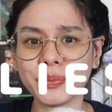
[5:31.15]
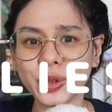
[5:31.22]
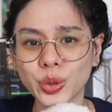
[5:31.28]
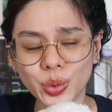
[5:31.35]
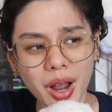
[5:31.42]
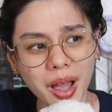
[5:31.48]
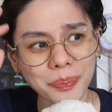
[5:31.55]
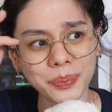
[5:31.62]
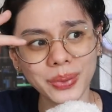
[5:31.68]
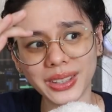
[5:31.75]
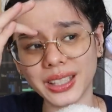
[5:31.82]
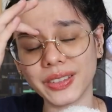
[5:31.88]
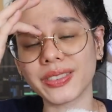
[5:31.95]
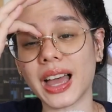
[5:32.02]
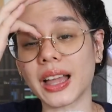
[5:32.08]
Do not
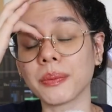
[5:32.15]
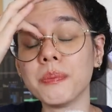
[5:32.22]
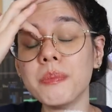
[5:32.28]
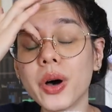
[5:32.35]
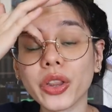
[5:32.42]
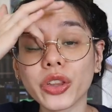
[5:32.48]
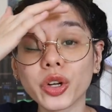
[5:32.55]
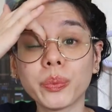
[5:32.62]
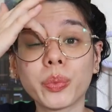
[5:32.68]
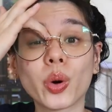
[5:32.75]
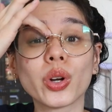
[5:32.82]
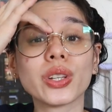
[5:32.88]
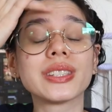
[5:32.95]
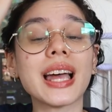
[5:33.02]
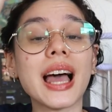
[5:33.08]
believe that.
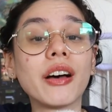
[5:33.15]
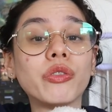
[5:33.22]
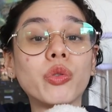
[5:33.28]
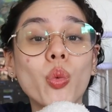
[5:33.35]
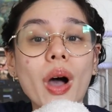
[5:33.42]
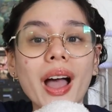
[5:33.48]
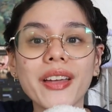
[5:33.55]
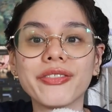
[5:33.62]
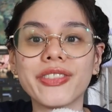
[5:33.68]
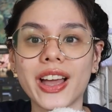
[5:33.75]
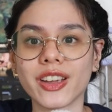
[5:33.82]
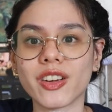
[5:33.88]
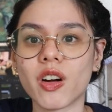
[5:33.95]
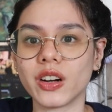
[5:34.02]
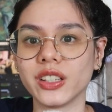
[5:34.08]
Motherboards have
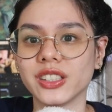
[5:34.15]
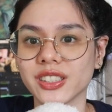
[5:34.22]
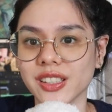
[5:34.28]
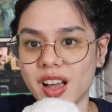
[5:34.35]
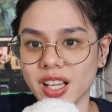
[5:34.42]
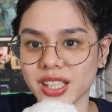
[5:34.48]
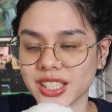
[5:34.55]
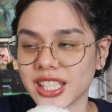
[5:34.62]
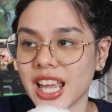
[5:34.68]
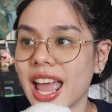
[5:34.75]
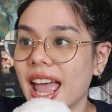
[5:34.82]
Wi-Fi card slots.